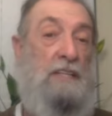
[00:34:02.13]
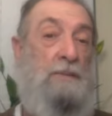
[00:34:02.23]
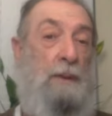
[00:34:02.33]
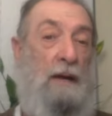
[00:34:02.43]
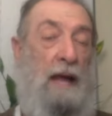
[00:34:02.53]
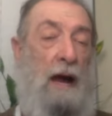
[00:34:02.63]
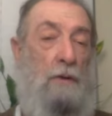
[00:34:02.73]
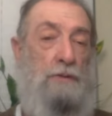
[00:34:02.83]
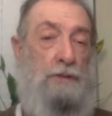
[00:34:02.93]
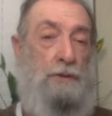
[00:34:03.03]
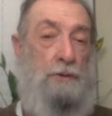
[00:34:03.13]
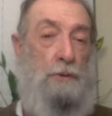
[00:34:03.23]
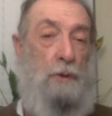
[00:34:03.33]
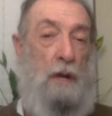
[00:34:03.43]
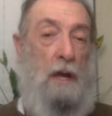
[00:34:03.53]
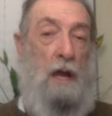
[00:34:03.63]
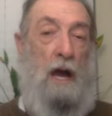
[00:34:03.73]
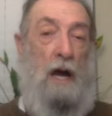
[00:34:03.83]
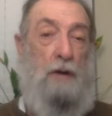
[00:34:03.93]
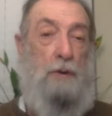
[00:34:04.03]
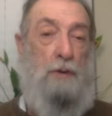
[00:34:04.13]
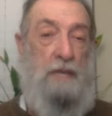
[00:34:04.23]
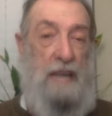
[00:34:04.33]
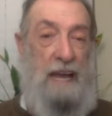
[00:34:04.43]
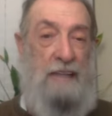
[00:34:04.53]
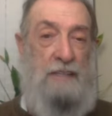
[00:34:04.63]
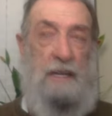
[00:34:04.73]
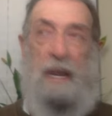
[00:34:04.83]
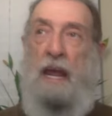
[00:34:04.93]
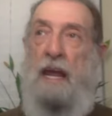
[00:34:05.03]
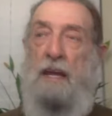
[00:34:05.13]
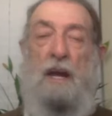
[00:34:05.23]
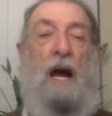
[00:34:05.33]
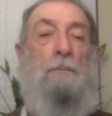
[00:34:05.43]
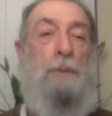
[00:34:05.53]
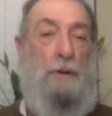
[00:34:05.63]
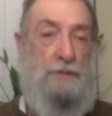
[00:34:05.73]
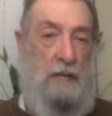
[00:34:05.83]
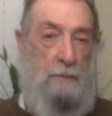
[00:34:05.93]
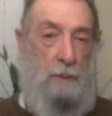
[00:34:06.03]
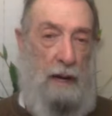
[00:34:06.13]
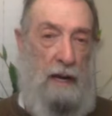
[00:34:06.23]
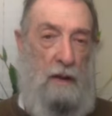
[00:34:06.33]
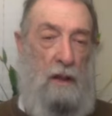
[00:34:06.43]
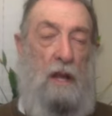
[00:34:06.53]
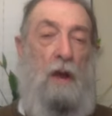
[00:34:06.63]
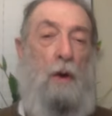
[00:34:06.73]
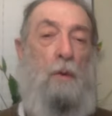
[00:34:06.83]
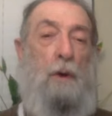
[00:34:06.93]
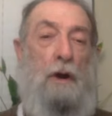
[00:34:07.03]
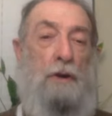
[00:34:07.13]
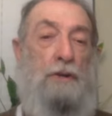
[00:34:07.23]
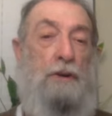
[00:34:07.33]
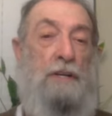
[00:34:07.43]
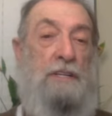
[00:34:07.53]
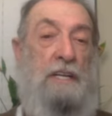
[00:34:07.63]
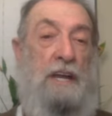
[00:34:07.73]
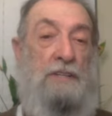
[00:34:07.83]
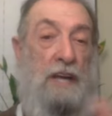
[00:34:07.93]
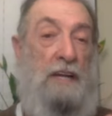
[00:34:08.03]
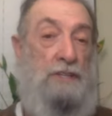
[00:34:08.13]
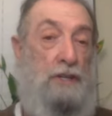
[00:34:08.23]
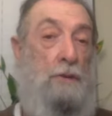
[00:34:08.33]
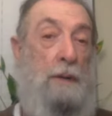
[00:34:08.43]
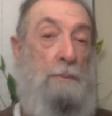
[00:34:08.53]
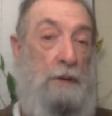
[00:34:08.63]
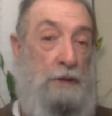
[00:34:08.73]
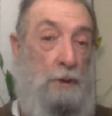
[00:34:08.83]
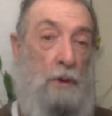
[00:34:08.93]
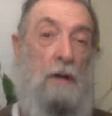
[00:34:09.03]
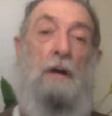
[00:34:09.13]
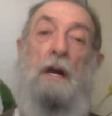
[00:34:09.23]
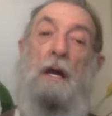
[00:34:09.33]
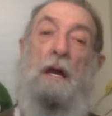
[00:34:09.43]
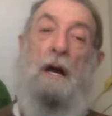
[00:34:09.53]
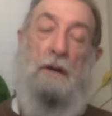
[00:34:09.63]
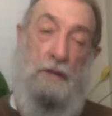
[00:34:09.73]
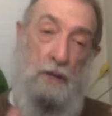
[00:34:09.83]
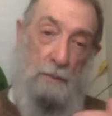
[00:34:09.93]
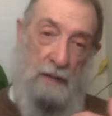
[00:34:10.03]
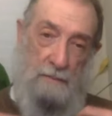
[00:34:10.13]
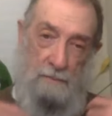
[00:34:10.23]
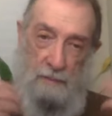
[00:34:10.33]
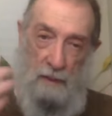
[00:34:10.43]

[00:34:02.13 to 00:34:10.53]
It's about how to uh, create a composting pile where you can change human manure, uh, human